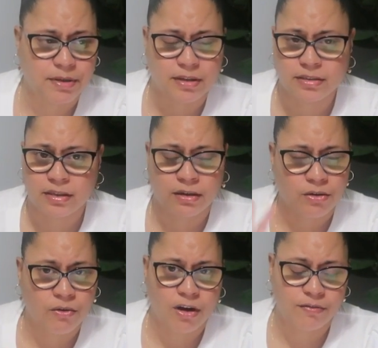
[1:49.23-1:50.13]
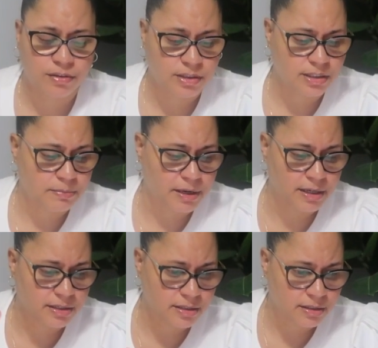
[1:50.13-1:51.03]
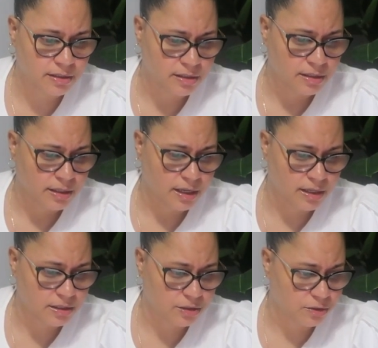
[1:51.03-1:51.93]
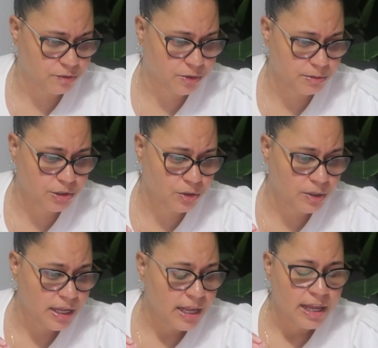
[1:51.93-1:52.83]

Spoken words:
because then I'll go off on the deep end and so forth. So